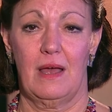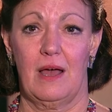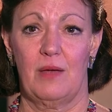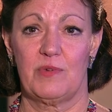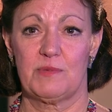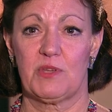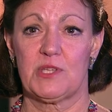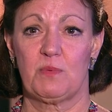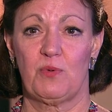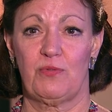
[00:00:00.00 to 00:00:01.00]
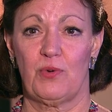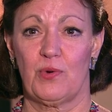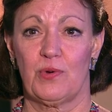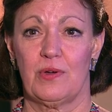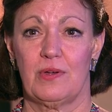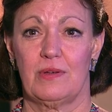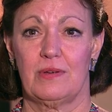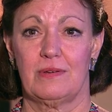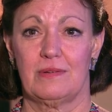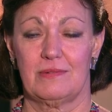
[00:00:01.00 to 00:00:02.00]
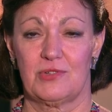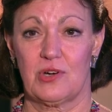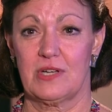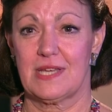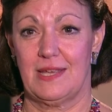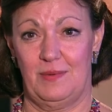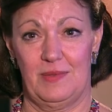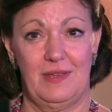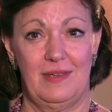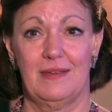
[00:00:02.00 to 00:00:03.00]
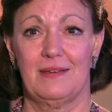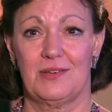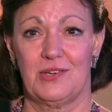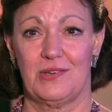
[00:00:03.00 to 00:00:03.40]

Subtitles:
I'm responsible for trying to keep the